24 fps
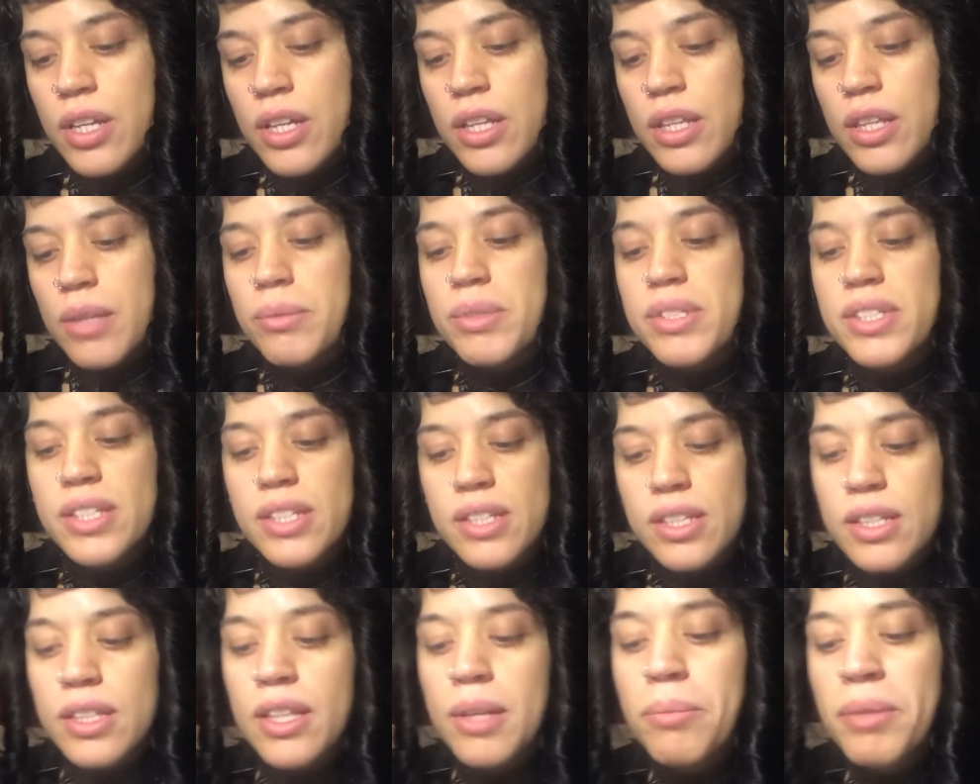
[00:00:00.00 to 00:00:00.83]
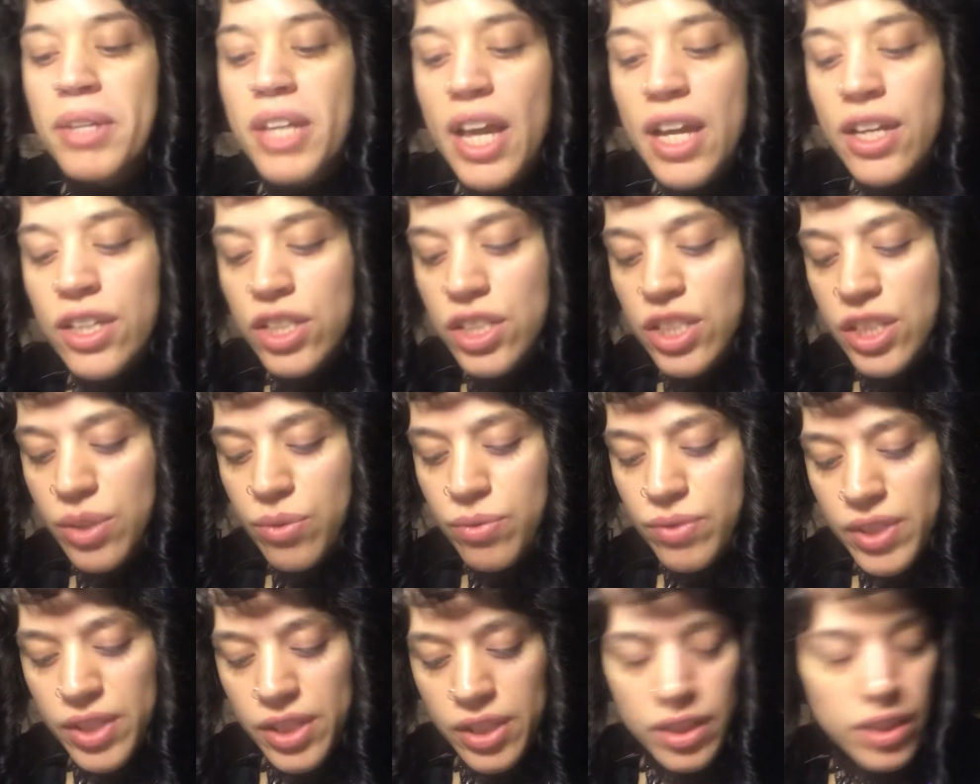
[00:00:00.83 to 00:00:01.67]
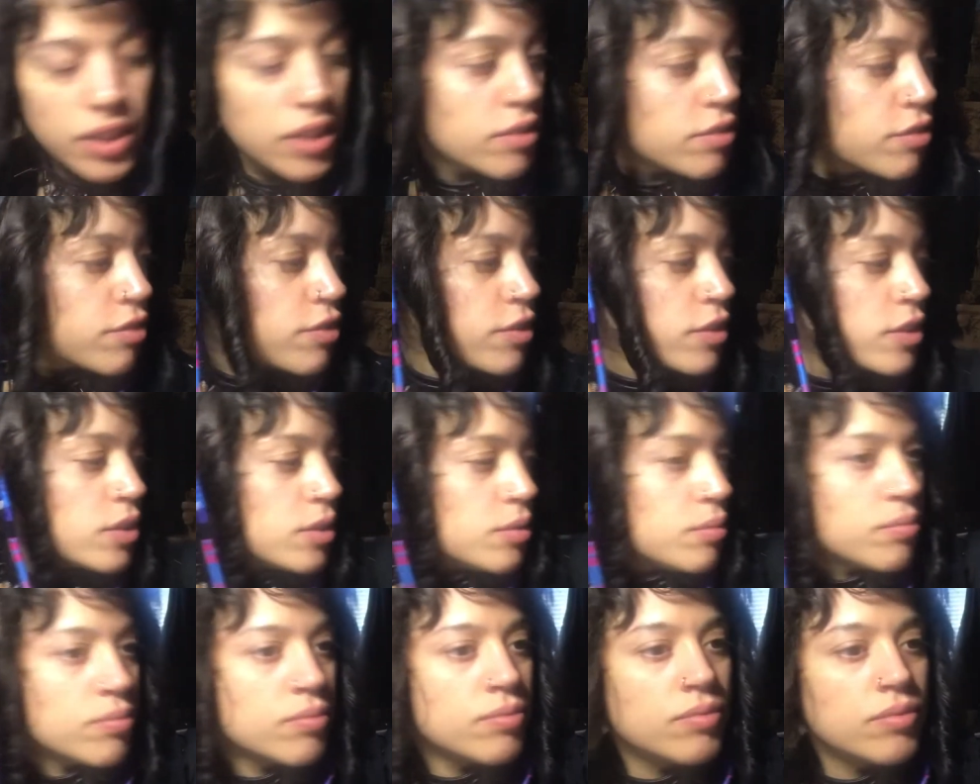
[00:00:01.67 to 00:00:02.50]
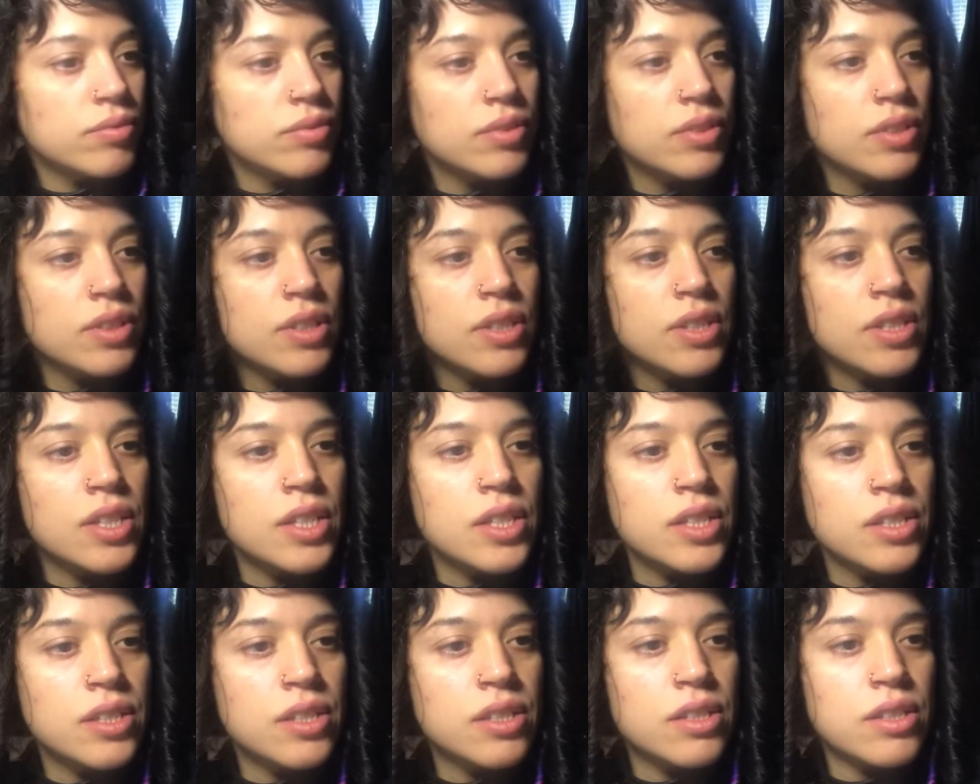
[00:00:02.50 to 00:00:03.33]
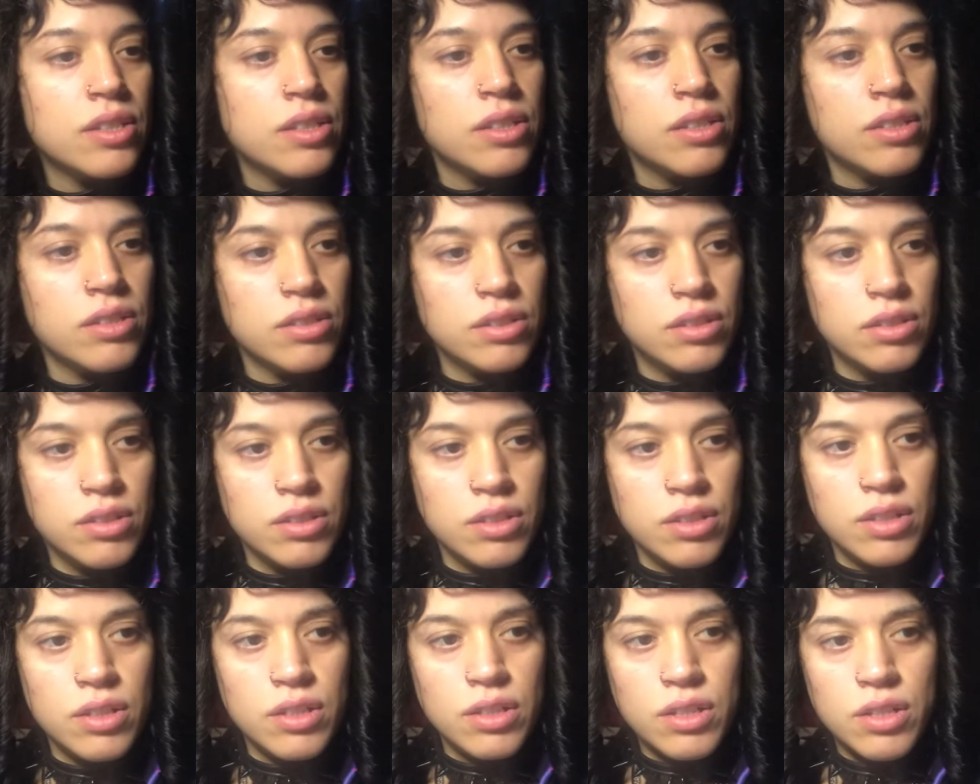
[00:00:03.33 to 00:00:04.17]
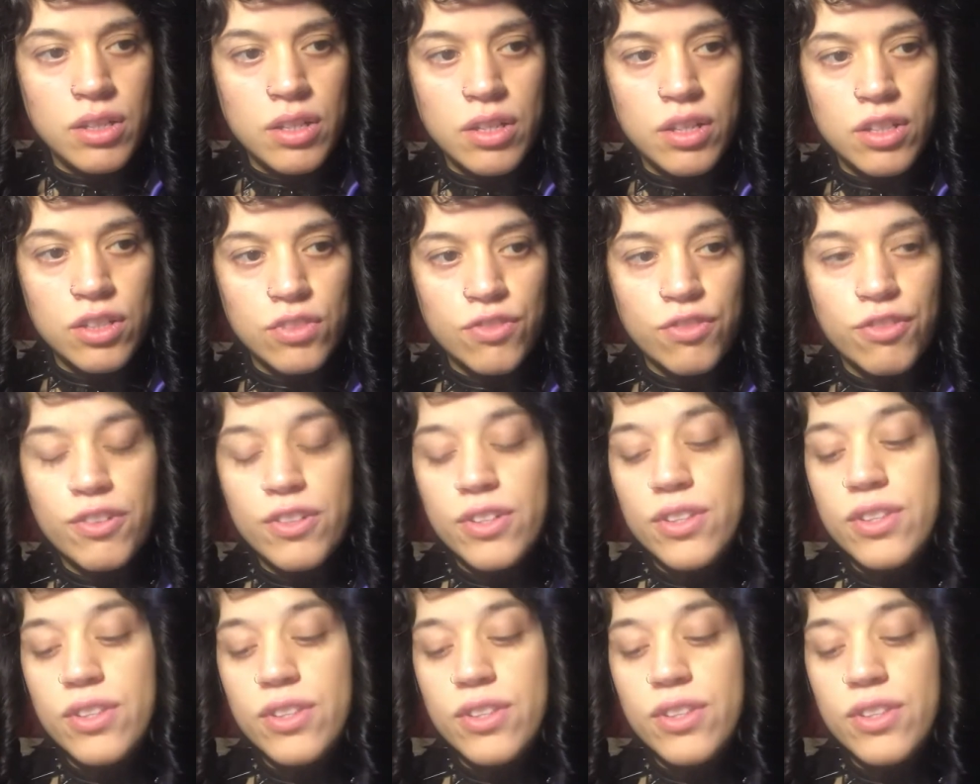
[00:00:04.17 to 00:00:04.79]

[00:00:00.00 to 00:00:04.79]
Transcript: Let me see. Let me actually read from this for